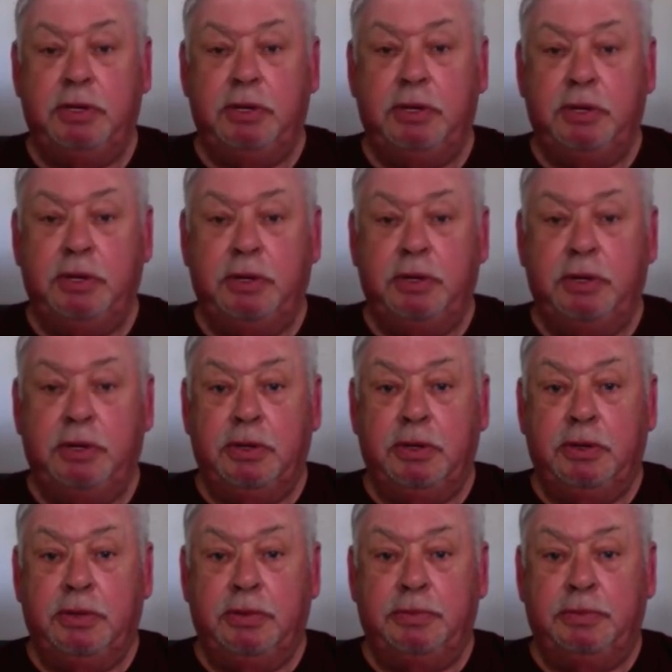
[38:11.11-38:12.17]

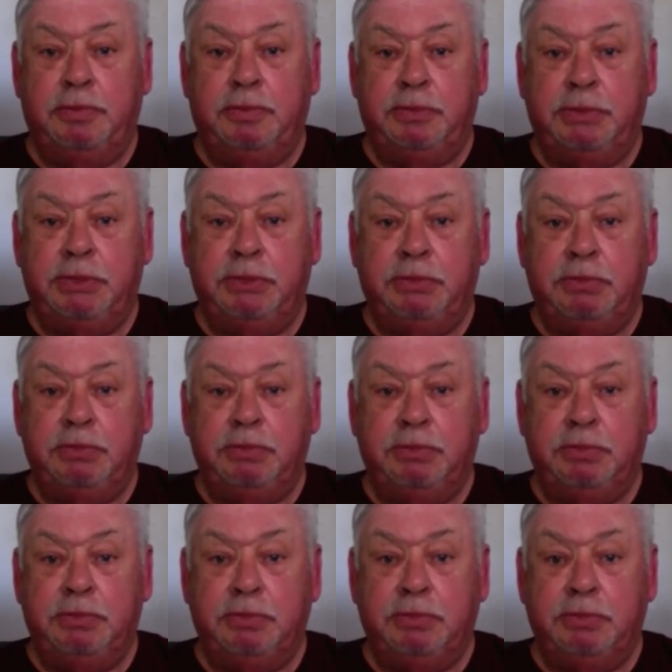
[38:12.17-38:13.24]

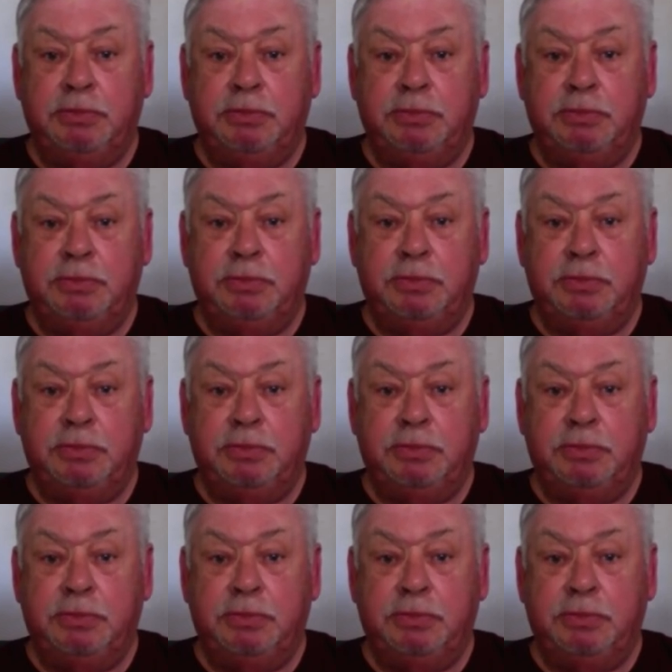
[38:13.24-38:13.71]
Nobody speaks.